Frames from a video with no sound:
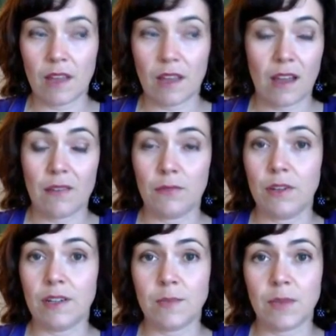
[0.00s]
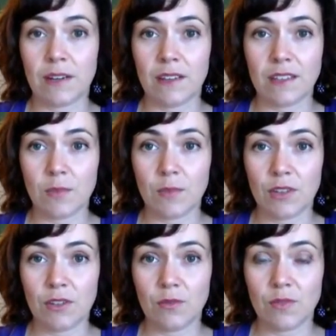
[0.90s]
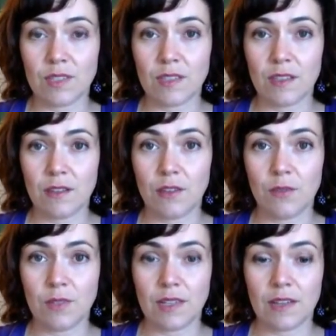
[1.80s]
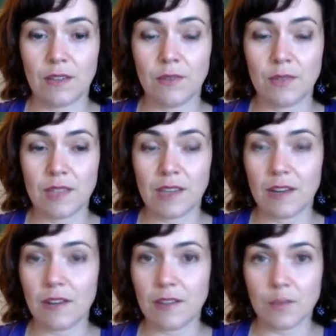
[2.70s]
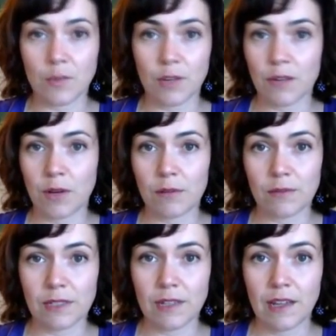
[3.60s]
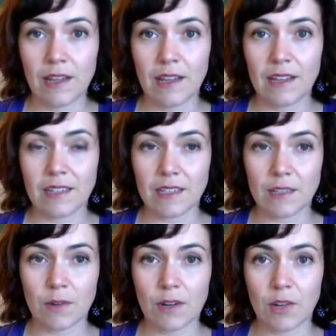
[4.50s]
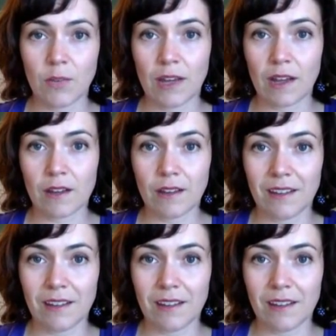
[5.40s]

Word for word: I would expect that someone who was who was who was there this morning probably doesn't want to go back